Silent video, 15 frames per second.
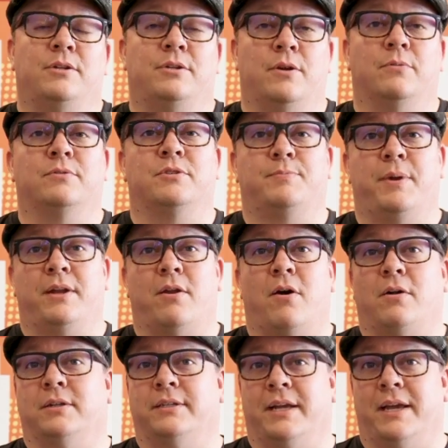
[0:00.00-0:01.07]
Don't spend
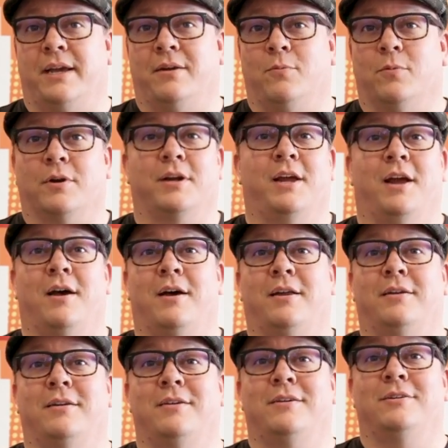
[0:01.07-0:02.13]
all day working
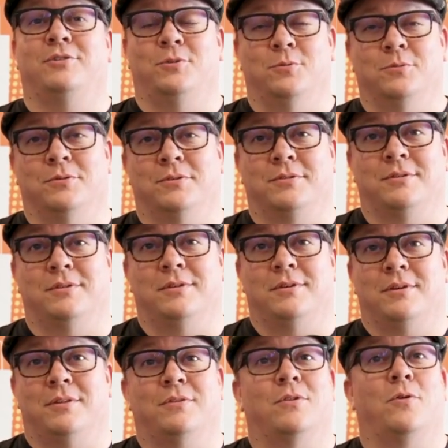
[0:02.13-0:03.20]
on tools.
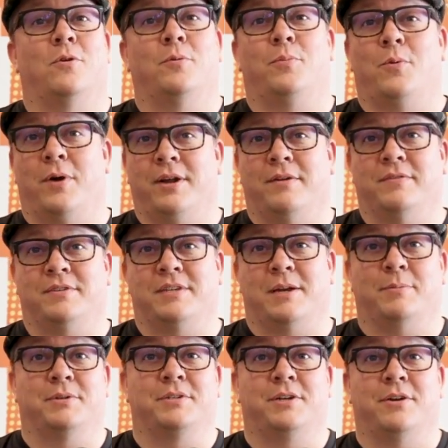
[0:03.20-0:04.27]
The whole point of a
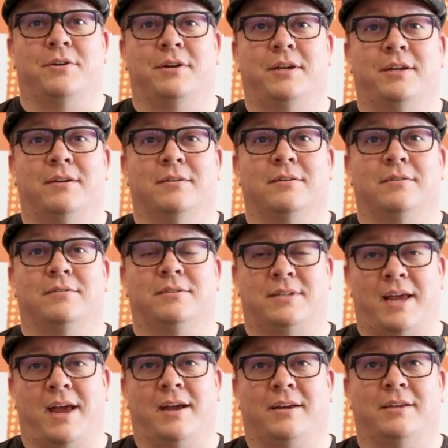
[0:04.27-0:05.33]
cybersecurity
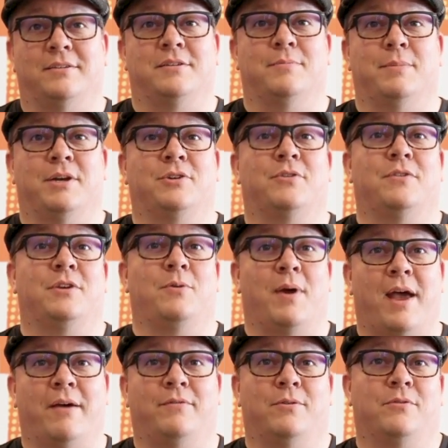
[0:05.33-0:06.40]
stack is to make sure that you
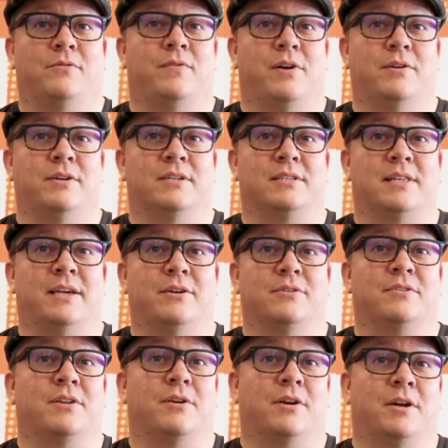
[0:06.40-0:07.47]
have those various
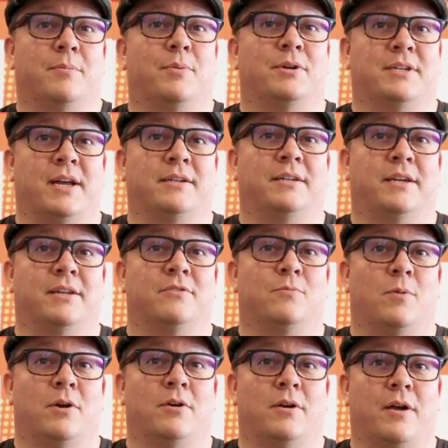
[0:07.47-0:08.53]
layers that are going to protect against
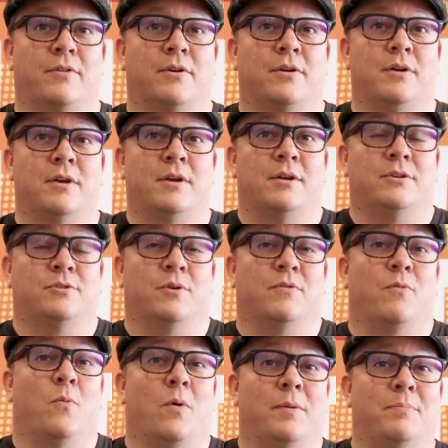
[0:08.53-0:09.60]
one another. So
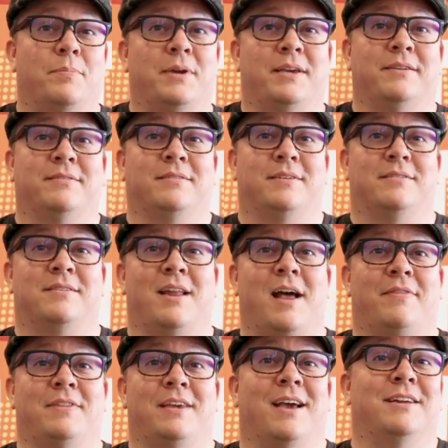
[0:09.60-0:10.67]
if one piece is
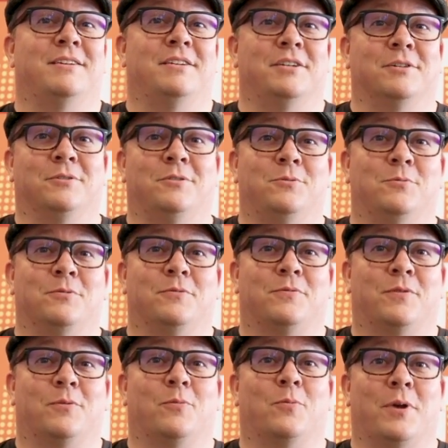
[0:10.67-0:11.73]
not the ideal tool
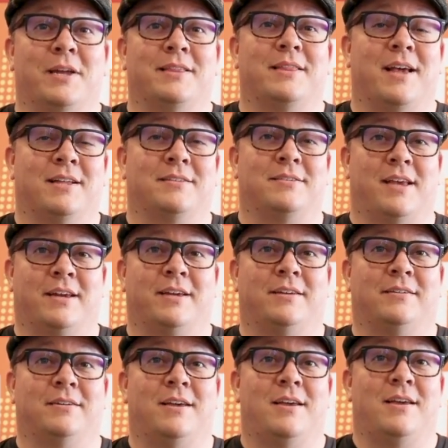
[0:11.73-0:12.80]
for right that
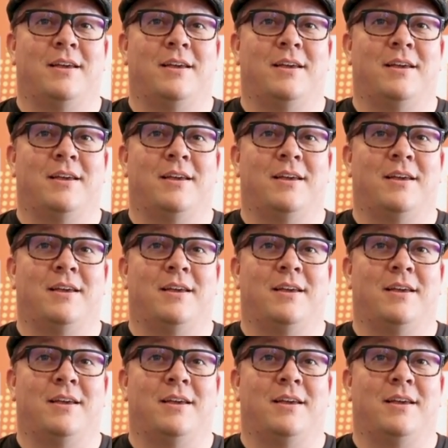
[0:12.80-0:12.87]
second,